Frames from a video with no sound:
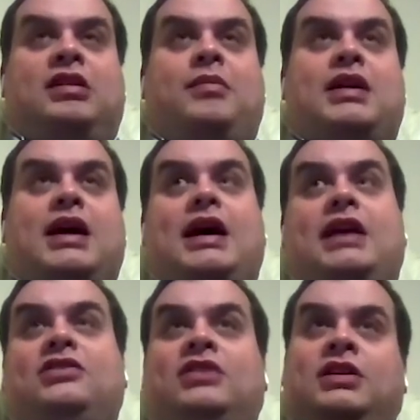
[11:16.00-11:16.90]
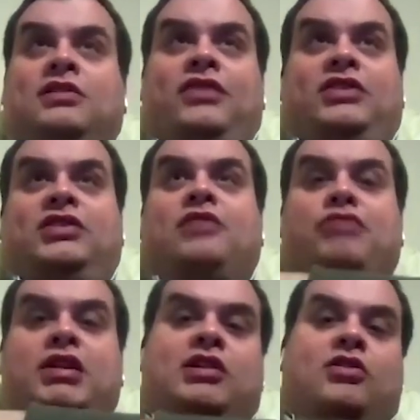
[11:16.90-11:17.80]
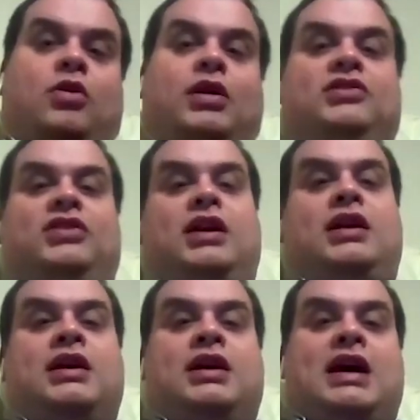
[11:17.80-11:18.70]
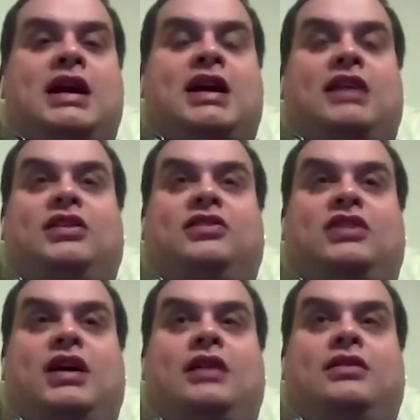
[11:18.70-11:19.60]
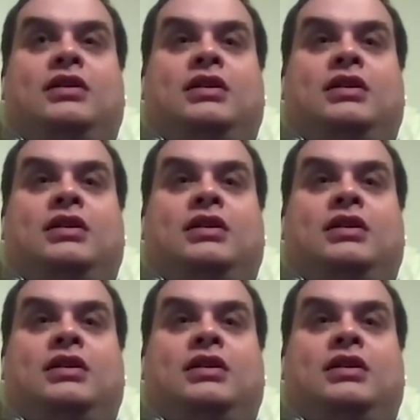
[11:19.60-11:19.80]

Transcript: skimming the head, fitting a really good quality head gasket set,